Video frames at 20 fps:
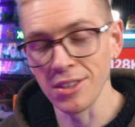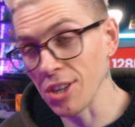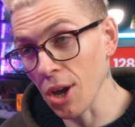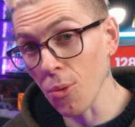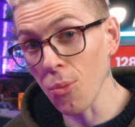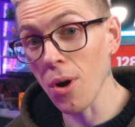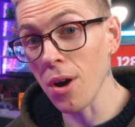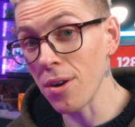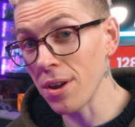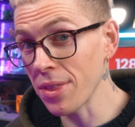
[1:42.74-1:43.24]
And
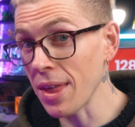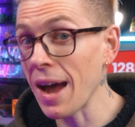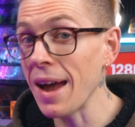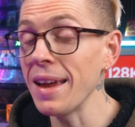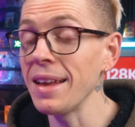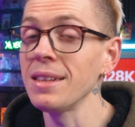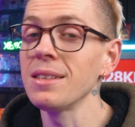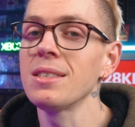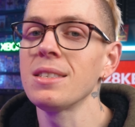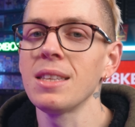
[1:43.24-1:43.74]
don't worry,
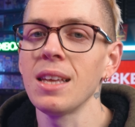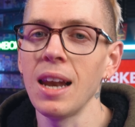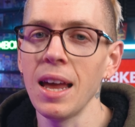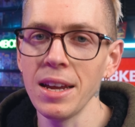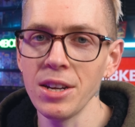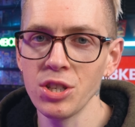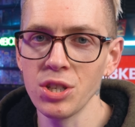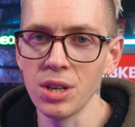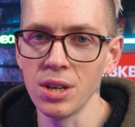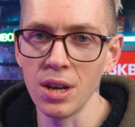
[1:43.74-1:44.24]
that
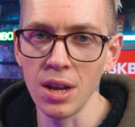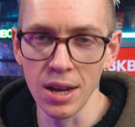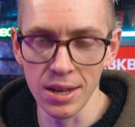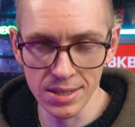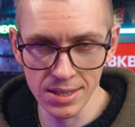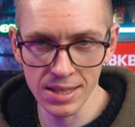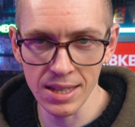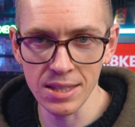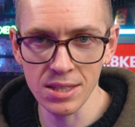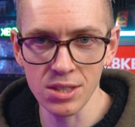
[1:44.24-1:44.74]
installation
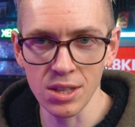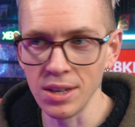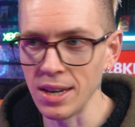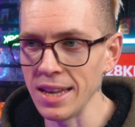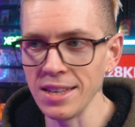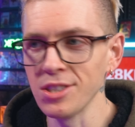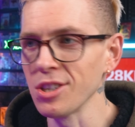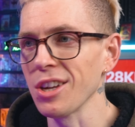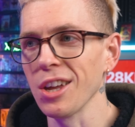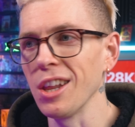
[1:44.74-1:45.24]
assistant
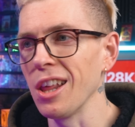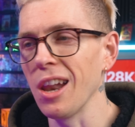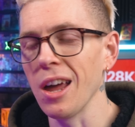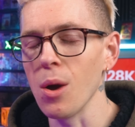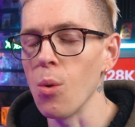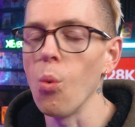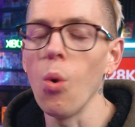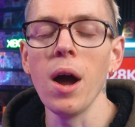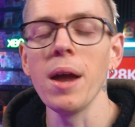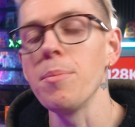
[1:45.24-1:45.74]
isn't gonna
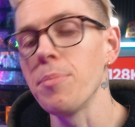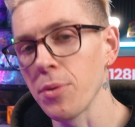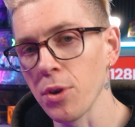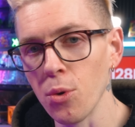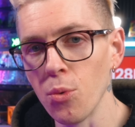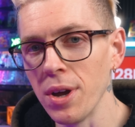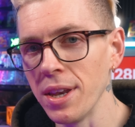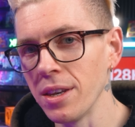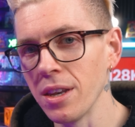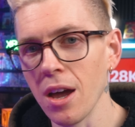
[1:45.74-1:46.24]
like wipe
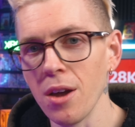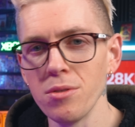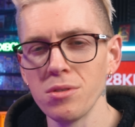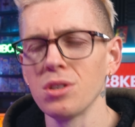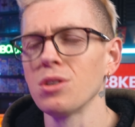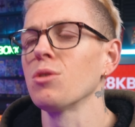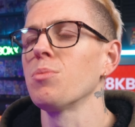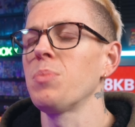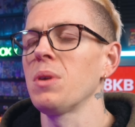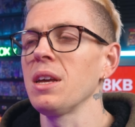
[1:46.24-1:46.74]
your
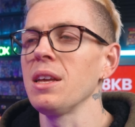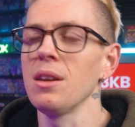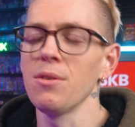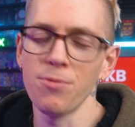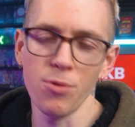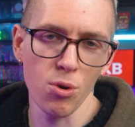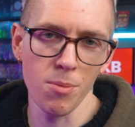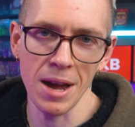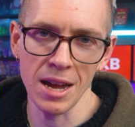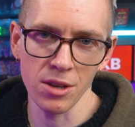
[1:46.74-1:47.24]
windows and completely
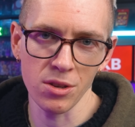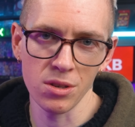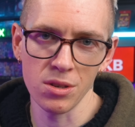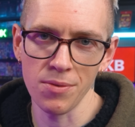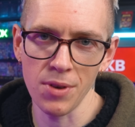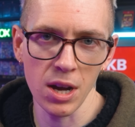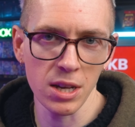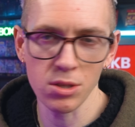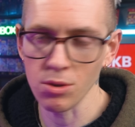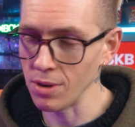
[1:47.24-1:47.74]
format your
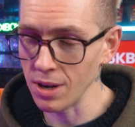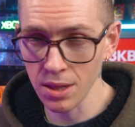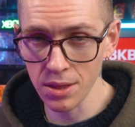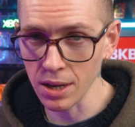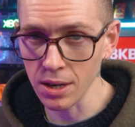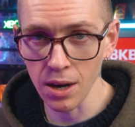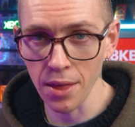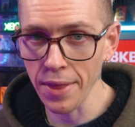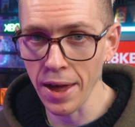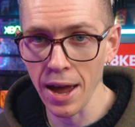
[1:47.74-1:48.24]
device or
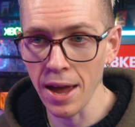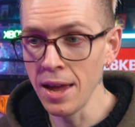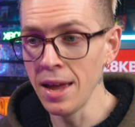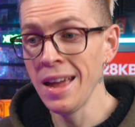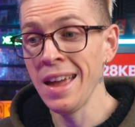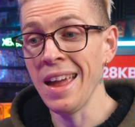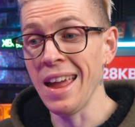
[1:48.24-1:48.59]
anything like that.